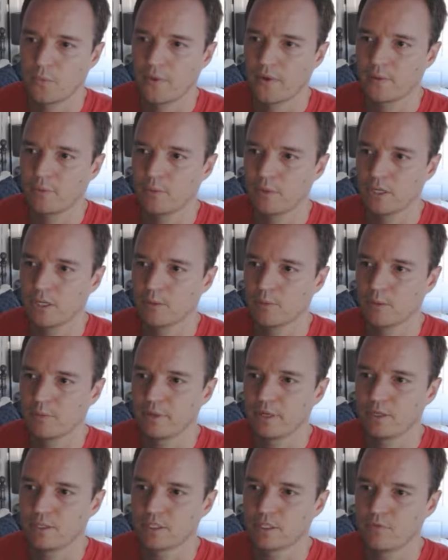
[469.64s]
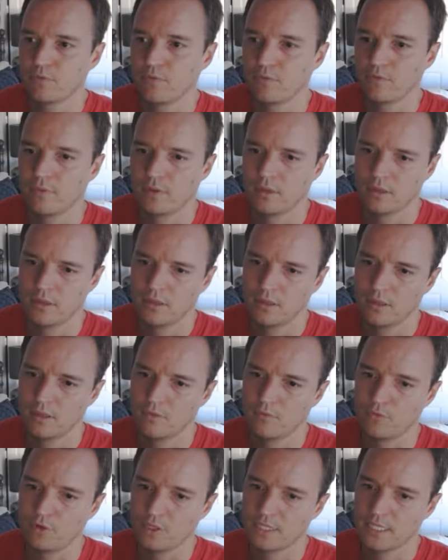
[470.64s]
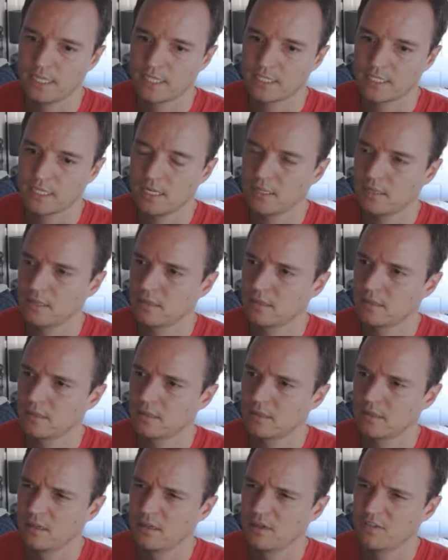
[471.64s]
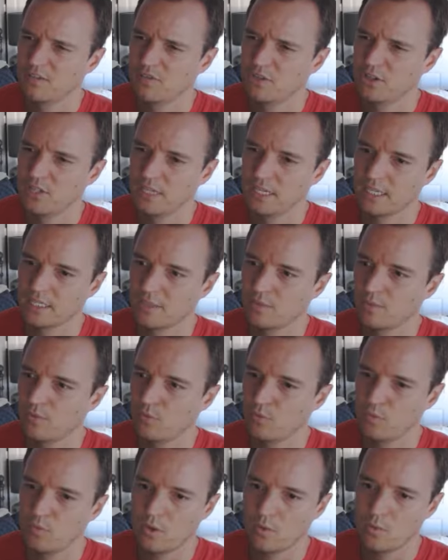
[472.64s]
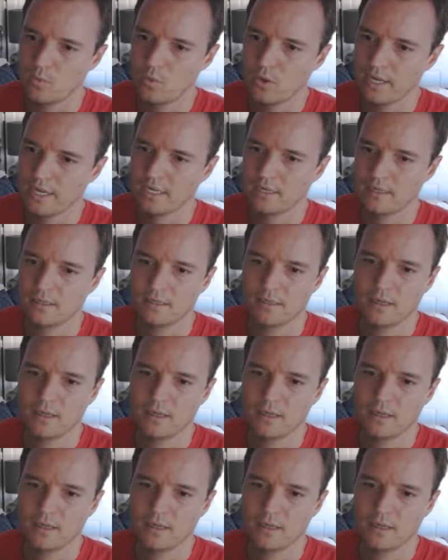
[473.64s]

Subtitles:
when you come up here is the vertex color, vertex of white.